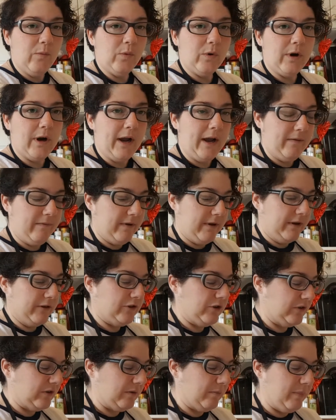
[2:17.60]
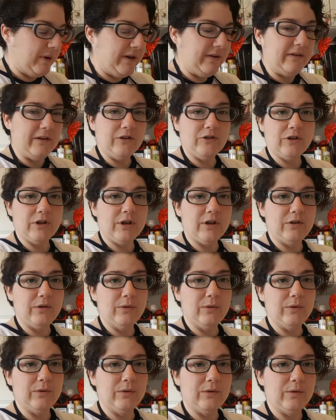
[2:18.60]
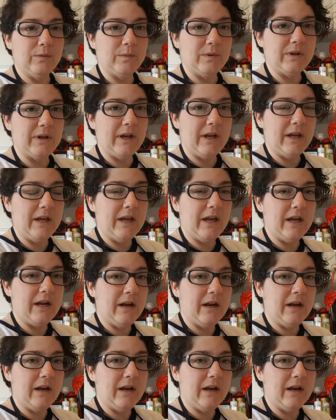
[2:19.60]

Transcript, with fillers: we're having just a basic chicken noodle soup today,